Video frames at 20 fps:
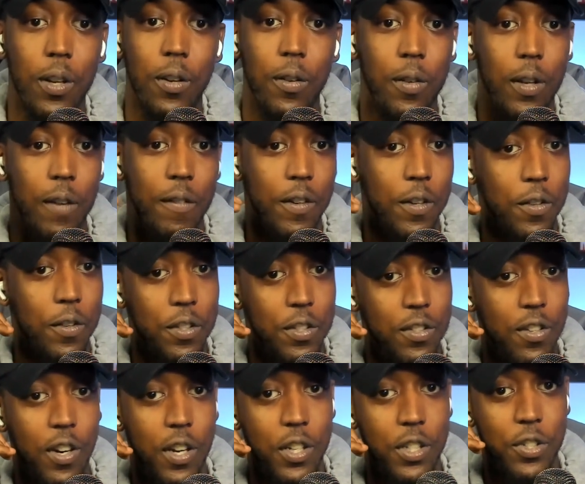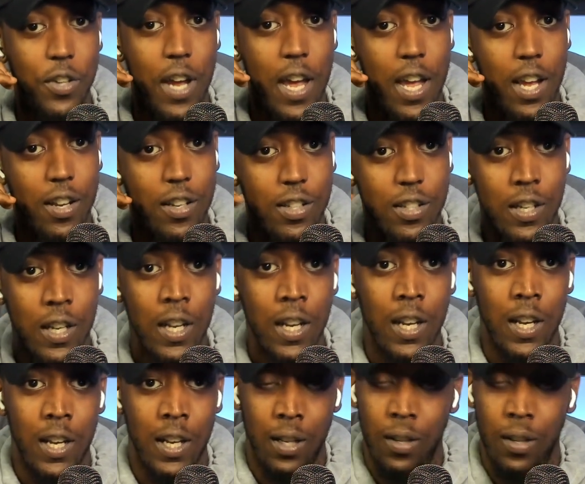So even though it's 30 tracks,